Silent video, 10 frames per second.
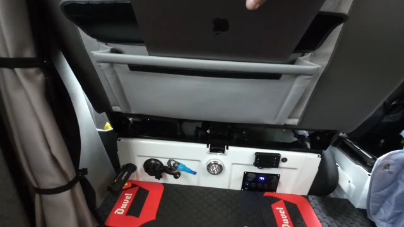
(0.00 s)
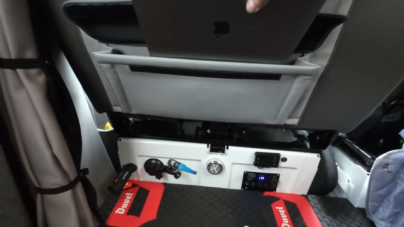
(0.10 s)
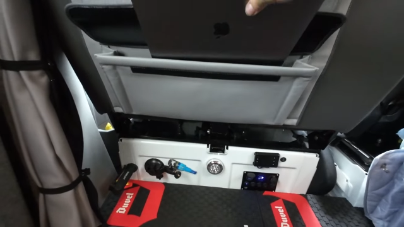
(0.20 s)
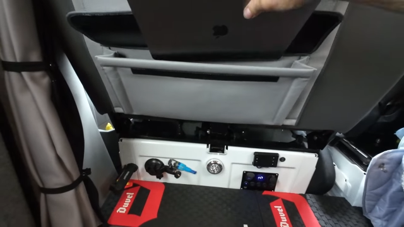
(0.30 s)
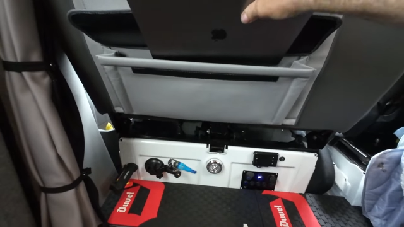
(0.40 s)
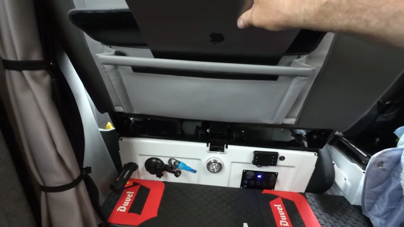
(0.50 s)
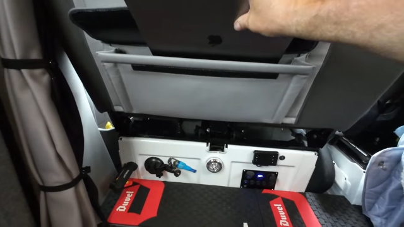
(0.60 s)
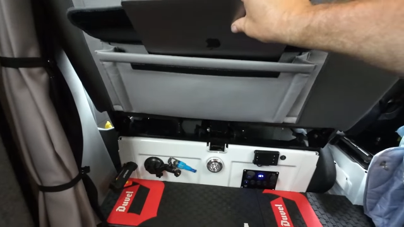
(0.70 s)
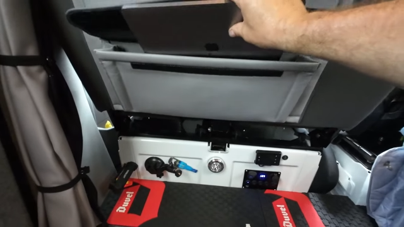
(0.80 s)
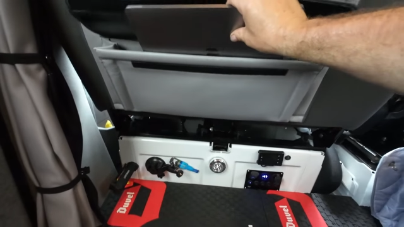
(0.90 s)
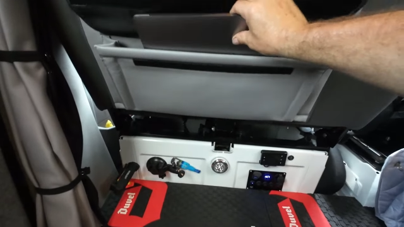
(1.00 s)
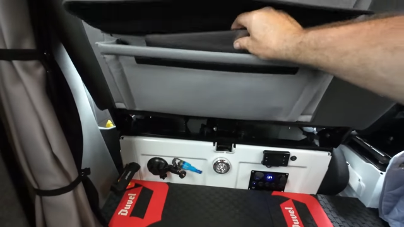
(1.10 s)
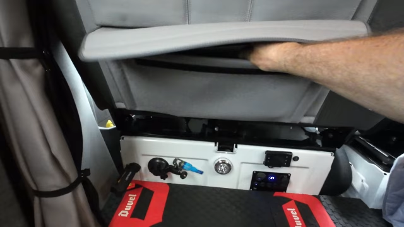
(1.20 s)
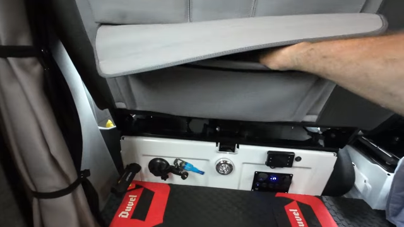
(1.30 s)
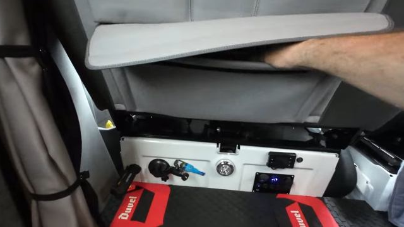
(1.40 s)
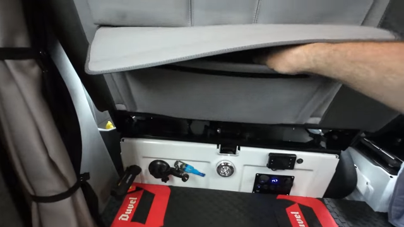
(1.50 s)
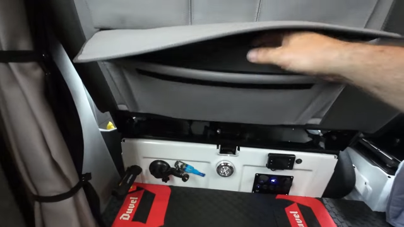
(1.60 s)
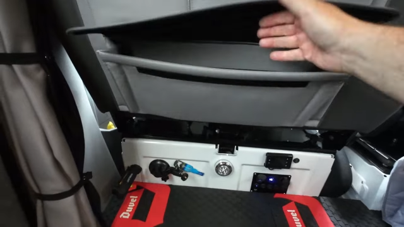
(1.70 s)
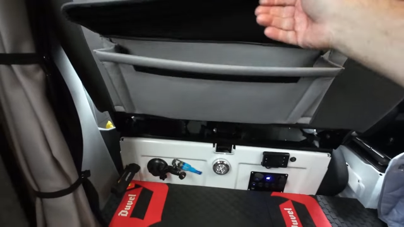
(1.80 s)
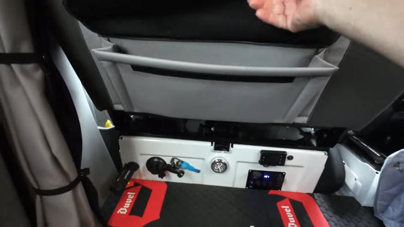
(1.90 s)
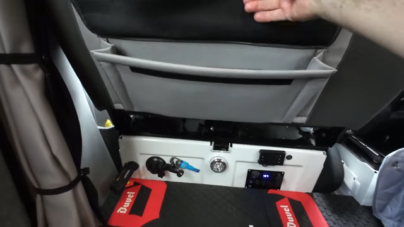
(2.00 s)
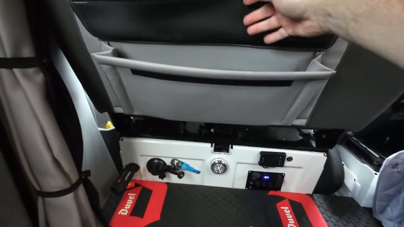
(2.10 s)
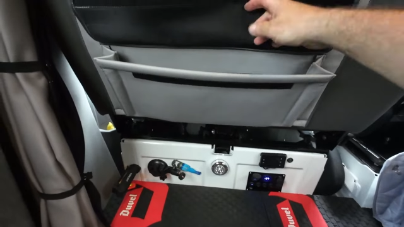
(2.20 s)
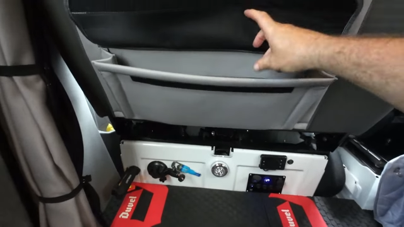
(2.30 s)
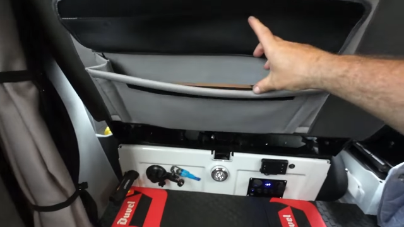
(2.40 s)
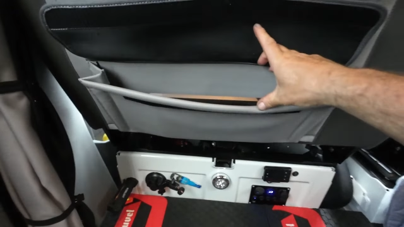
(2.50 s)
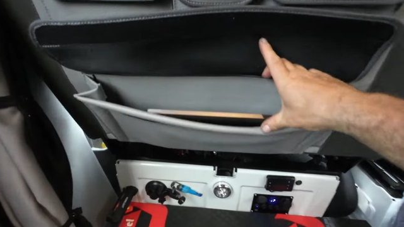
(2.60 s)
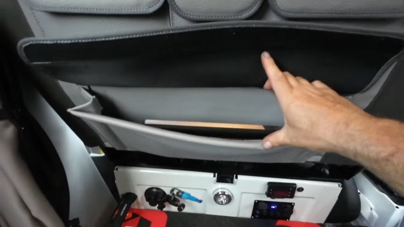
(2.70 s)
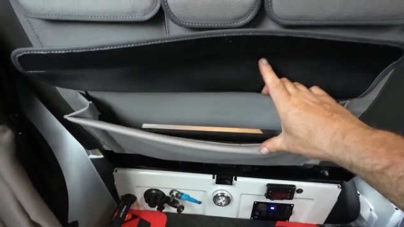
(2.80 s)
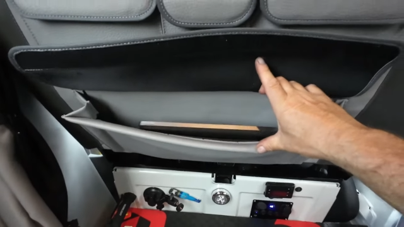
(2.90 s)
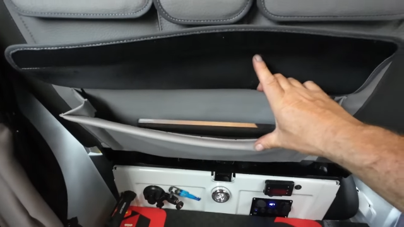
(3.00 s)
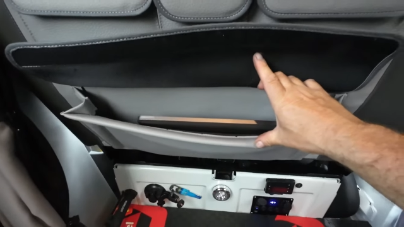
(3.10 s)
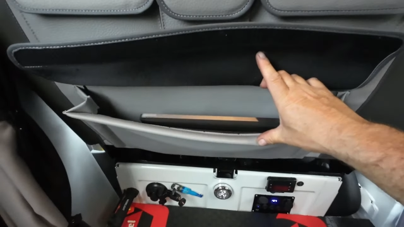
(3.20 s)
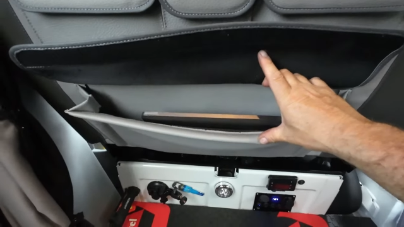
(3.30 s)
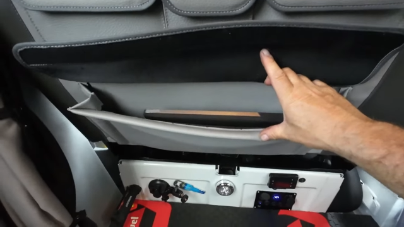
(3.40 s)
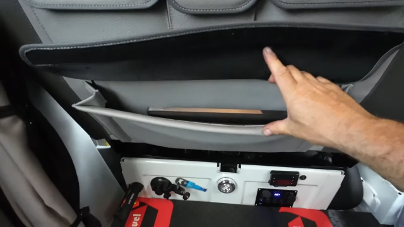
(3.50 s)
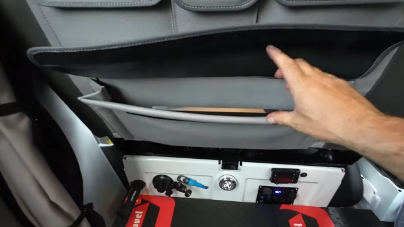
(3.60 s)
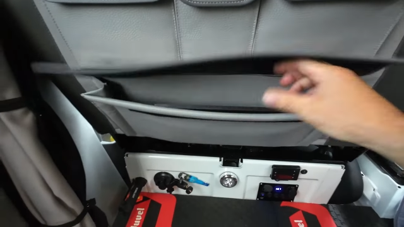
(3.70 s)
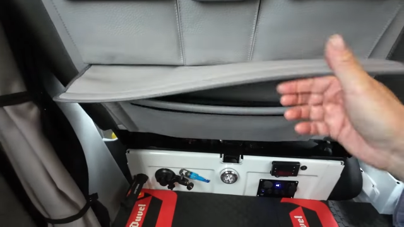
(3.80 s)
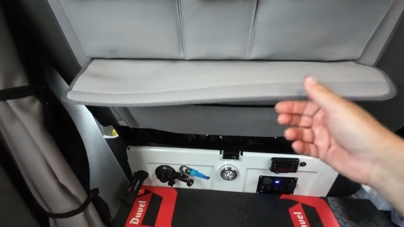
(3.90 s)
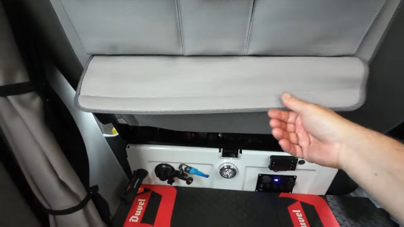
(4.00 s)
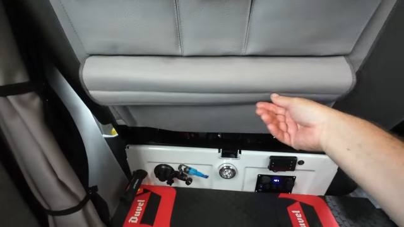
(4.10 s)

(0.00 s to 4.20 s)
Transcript: Nobody's mouth can be seen.